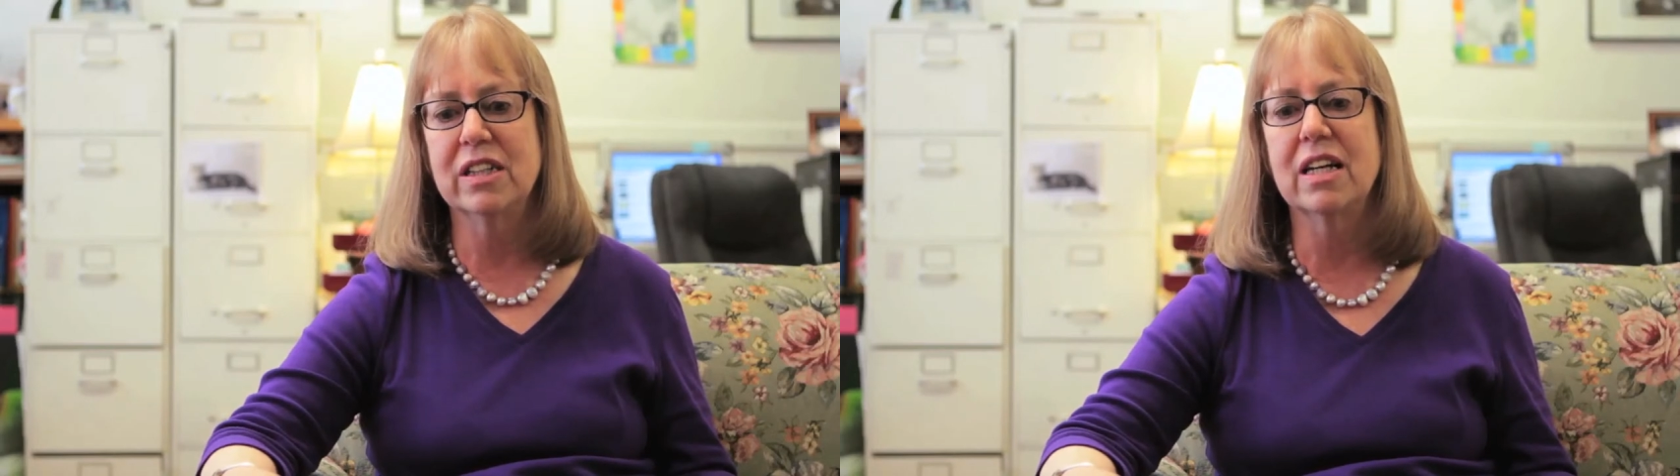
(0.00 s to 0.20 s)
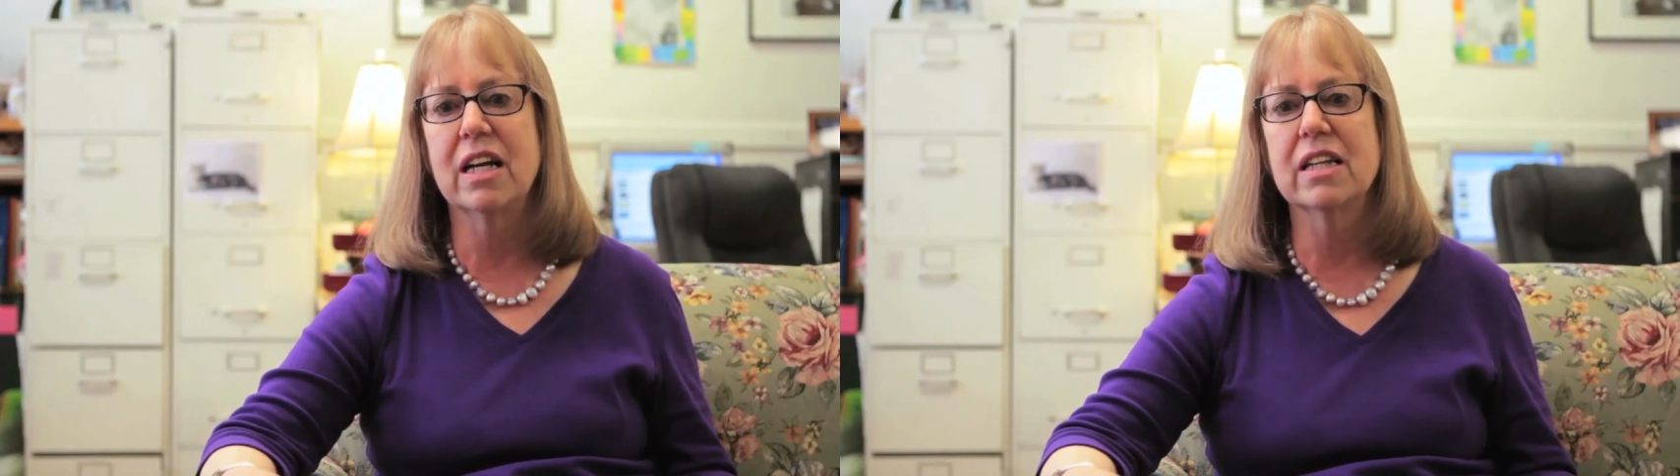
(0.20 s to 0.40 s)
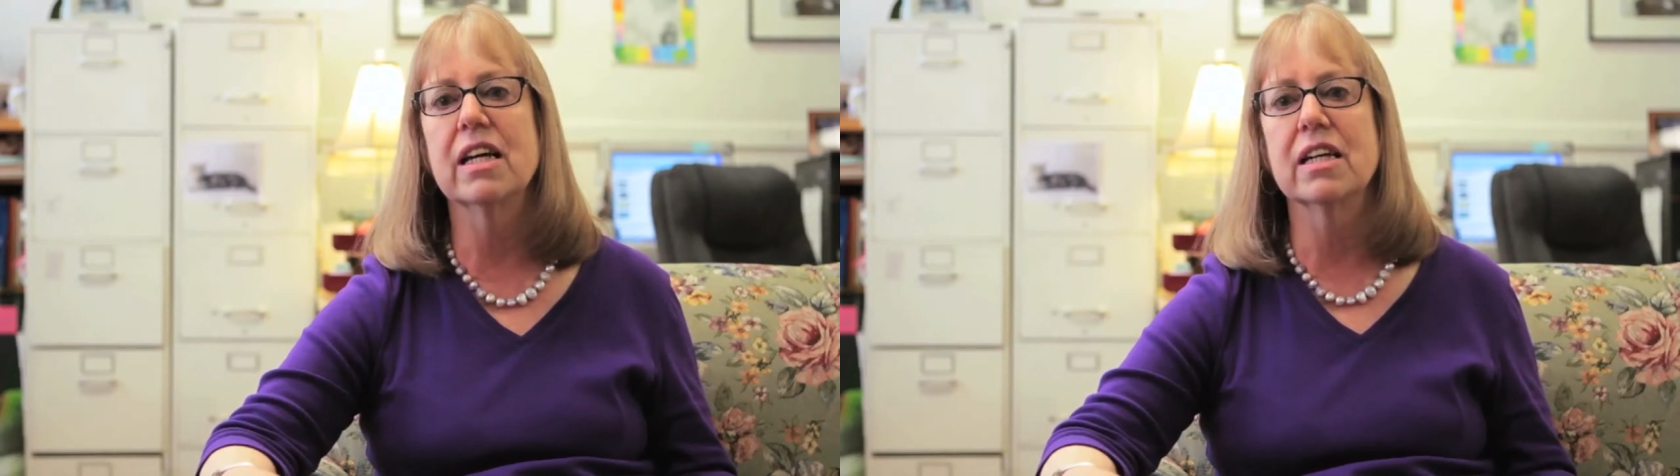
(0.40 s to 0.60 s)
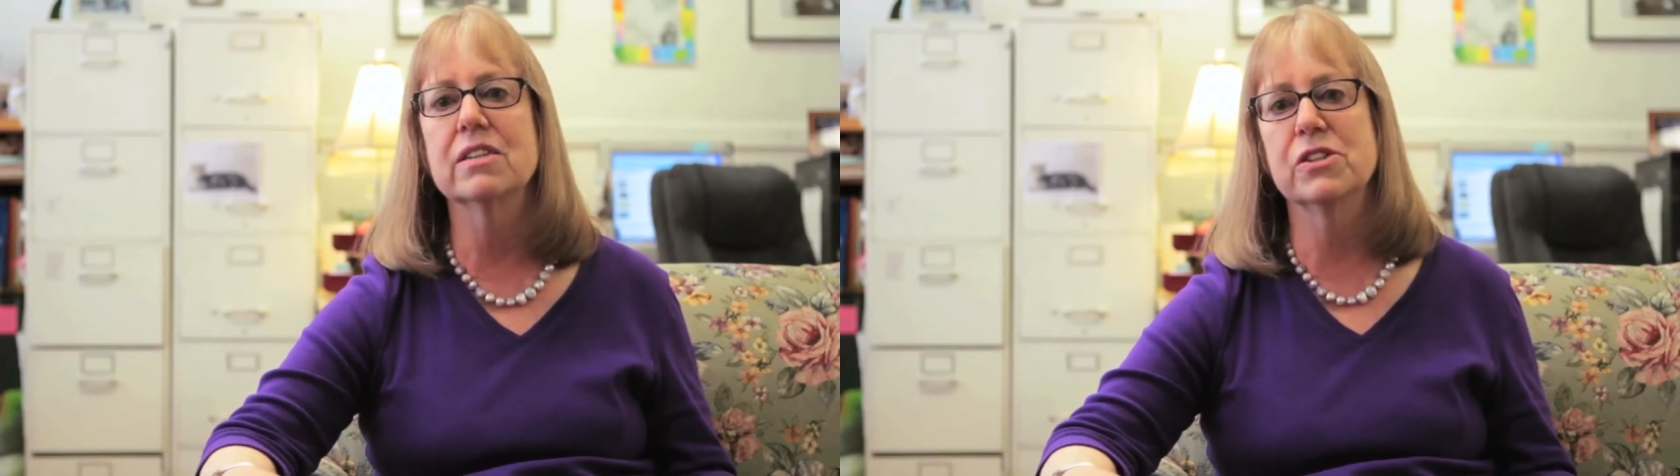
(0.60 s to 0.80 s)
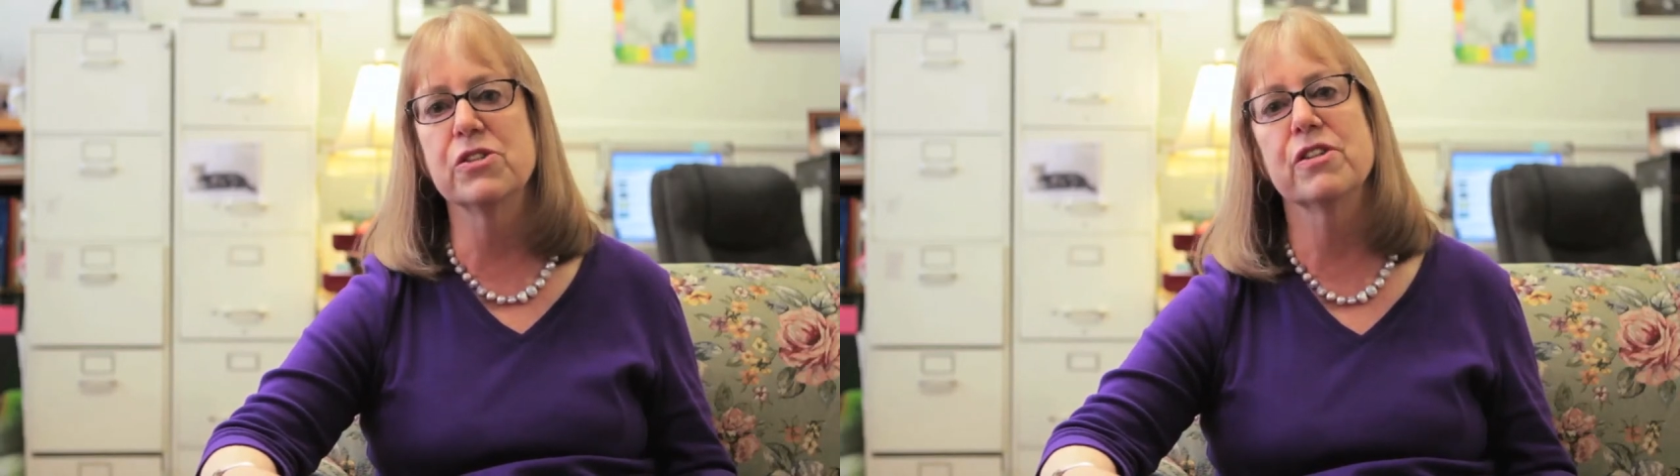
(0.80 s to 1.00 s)
that I think
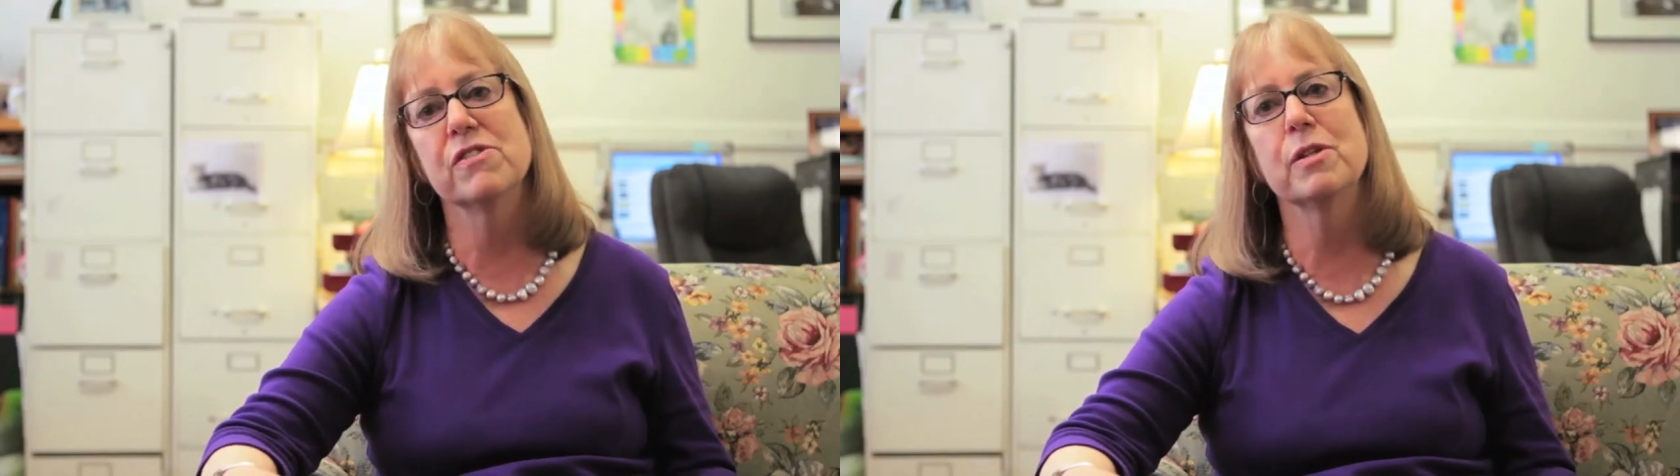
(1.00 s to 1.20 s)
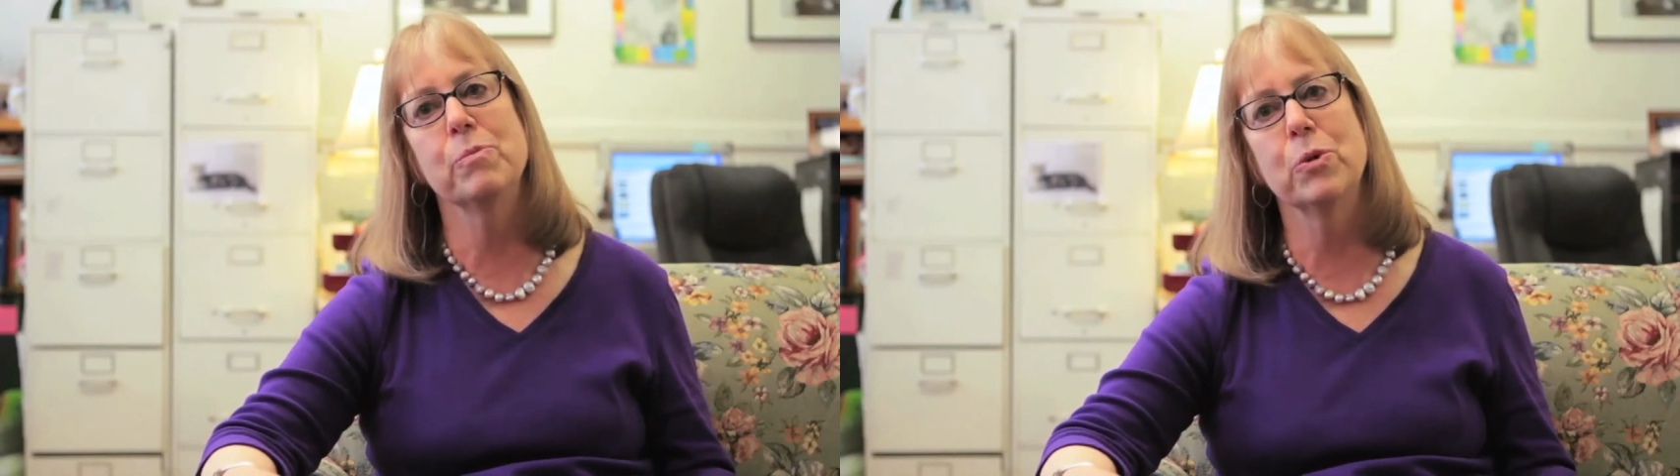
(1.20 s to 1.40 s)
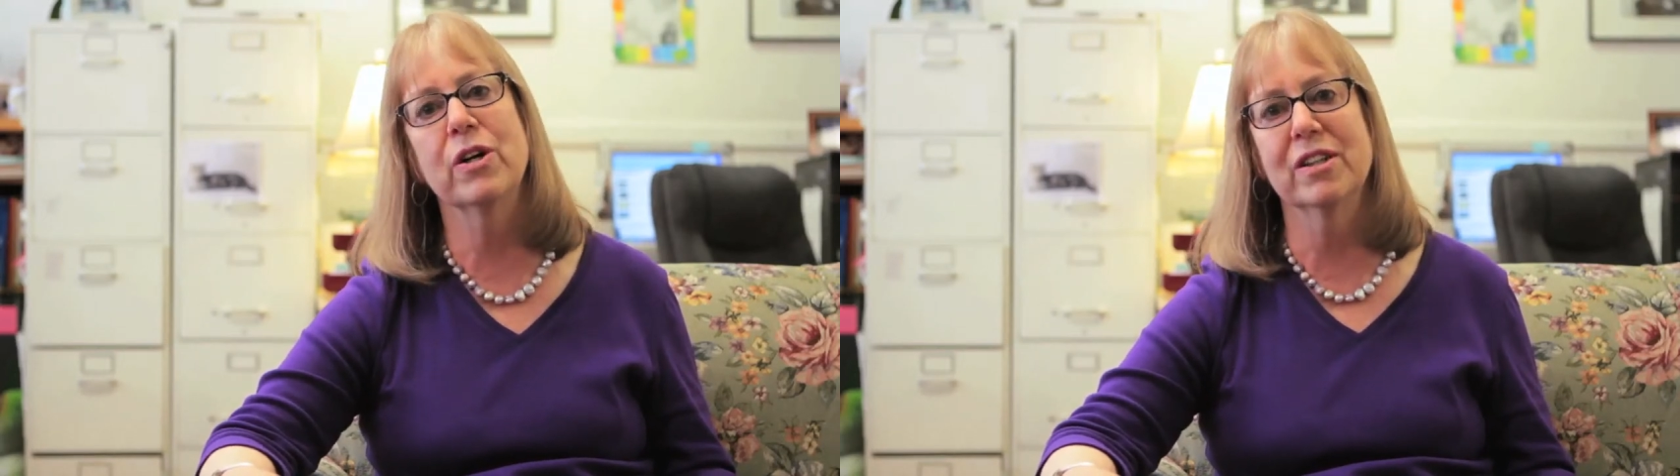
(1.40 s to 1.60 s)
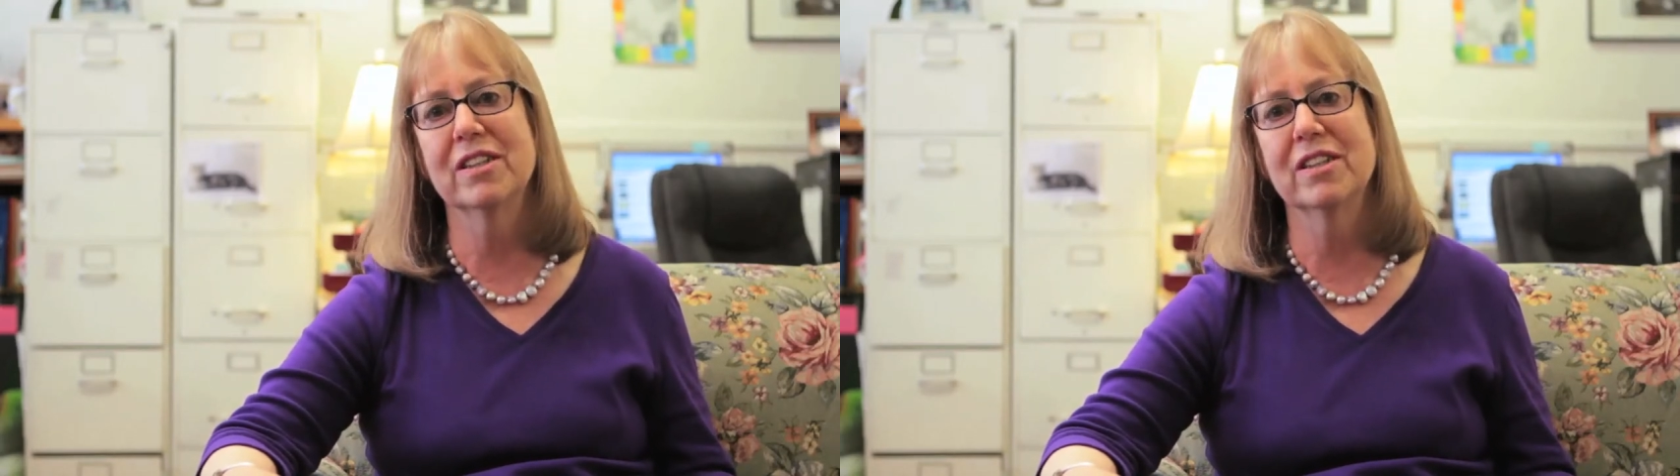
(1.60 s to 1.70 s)
deserves it more.